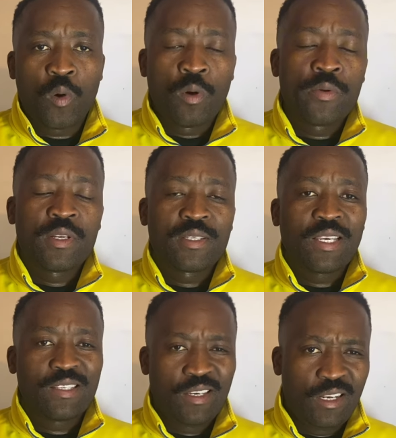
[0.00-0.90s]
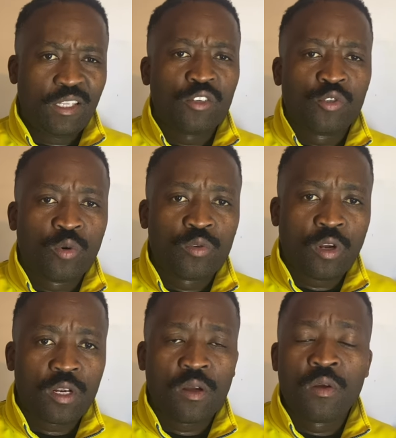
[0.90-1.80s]
where we discuss anything to do with
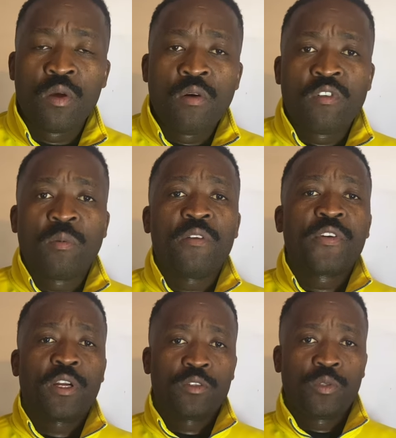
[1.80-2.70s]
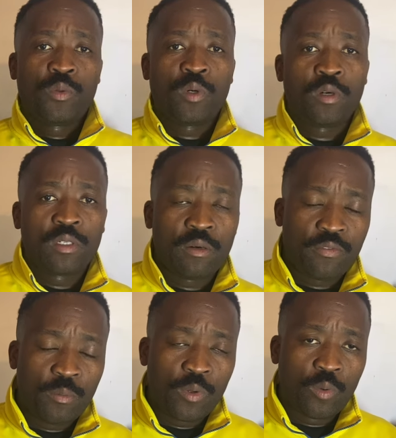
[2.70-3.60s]
soccer from Africa to the world and
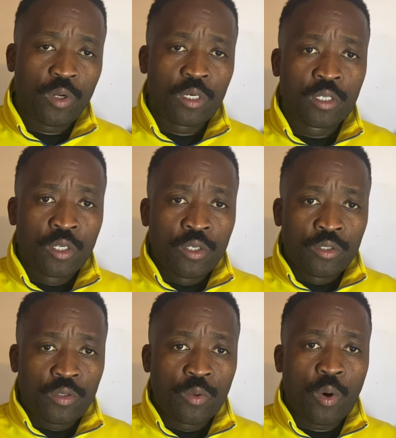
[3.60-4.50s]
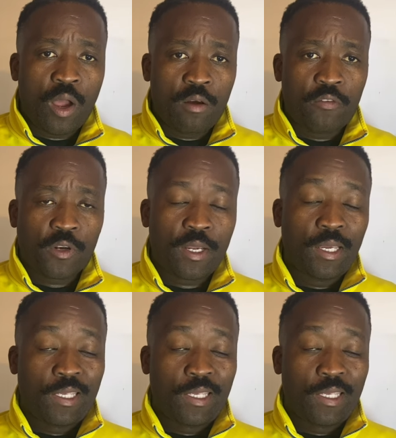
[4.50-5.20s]
from the world to Africa.